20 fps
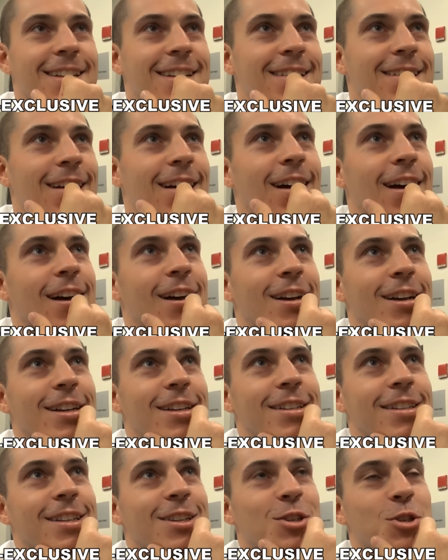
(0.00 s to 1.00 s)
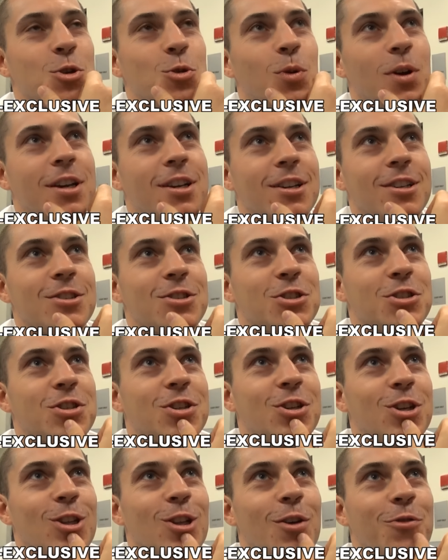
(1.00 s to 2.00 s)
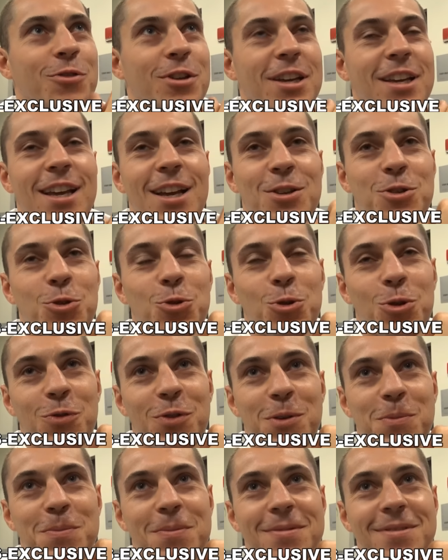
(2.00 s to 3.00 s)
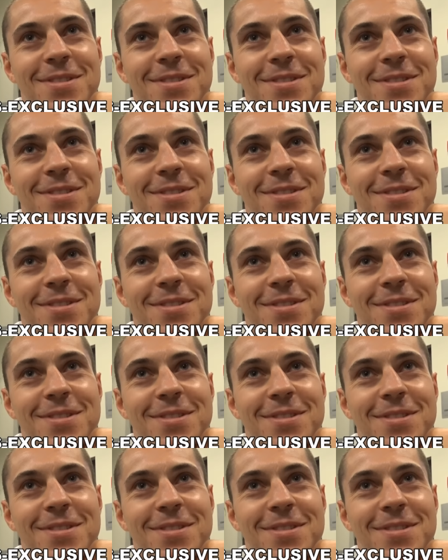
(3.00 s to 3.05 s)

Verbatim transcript: Uh, as quick as Golovkin gets hold of him.